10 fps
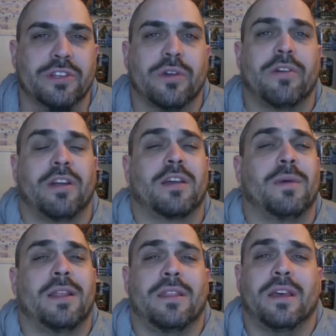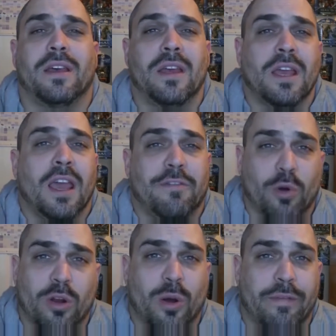So I recommend that if you
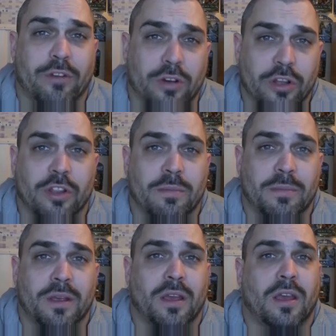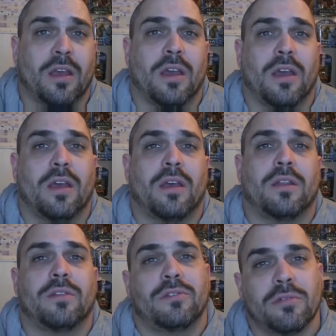want to have a look at them
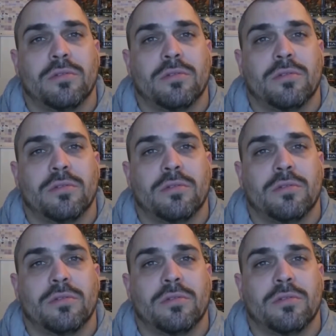and